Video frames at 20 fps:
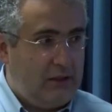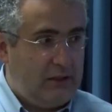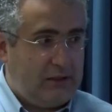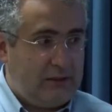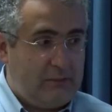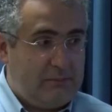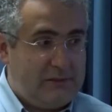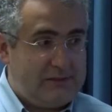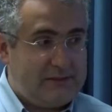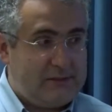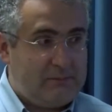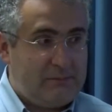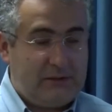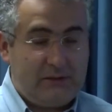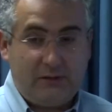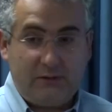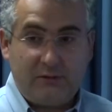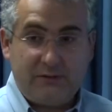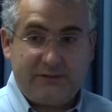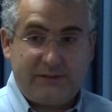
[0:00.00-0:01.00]
It can be
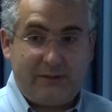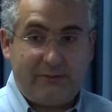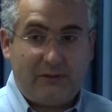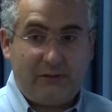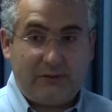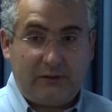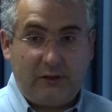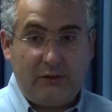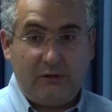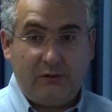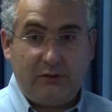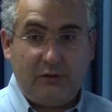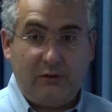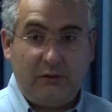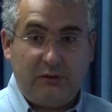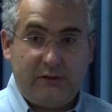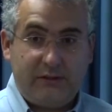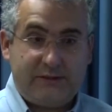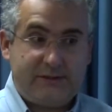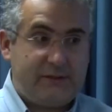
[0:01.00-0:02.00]
estimated on several $trillion
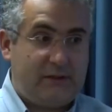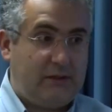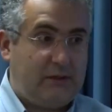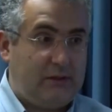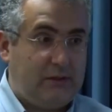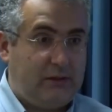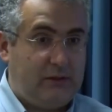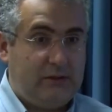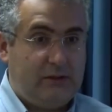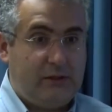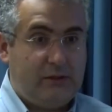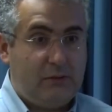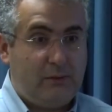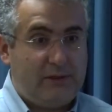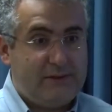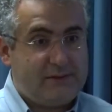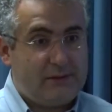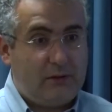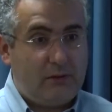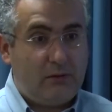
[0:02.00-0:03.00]
in the
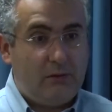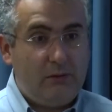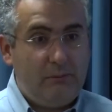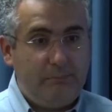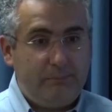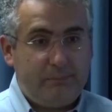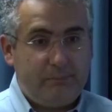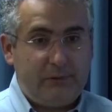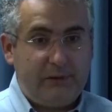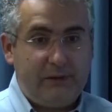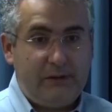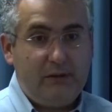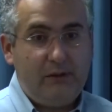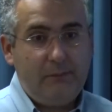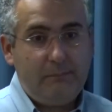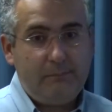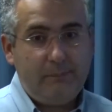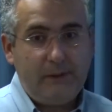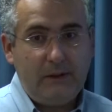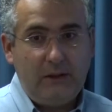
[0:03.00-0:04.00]
US alone per year,
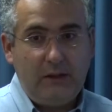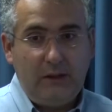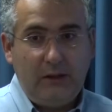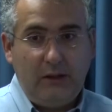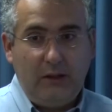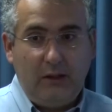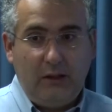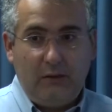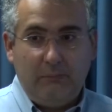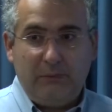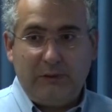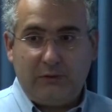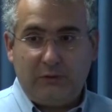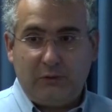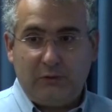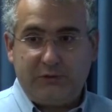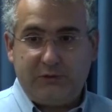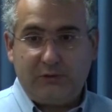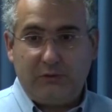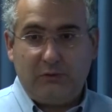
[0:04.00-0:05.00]
but
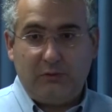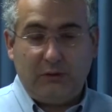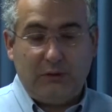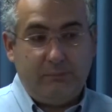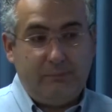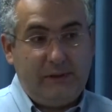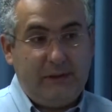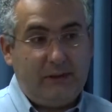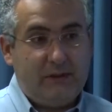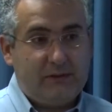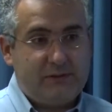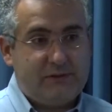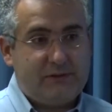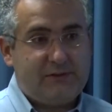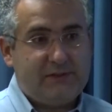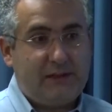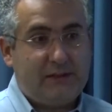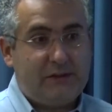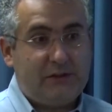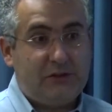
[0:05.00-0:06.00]
also a big
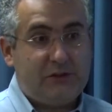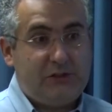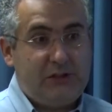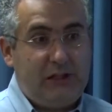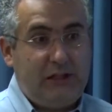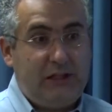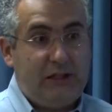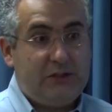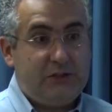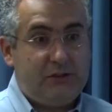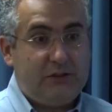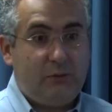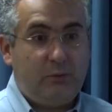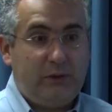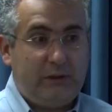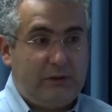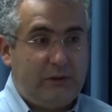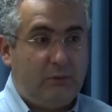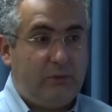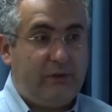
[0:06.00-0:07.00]
societal change in the
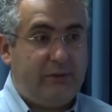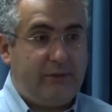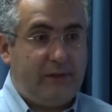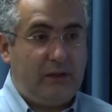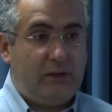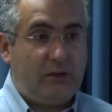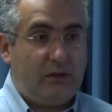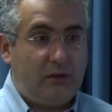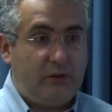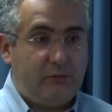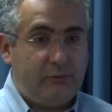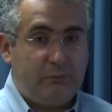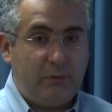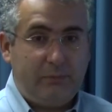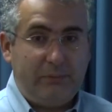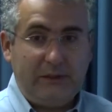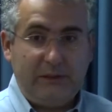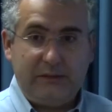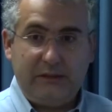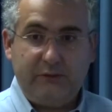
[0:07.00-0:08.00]
way that we think of
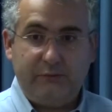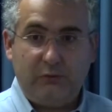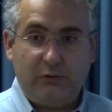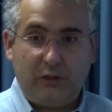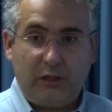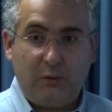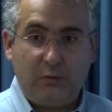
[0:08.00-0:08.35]
mobility for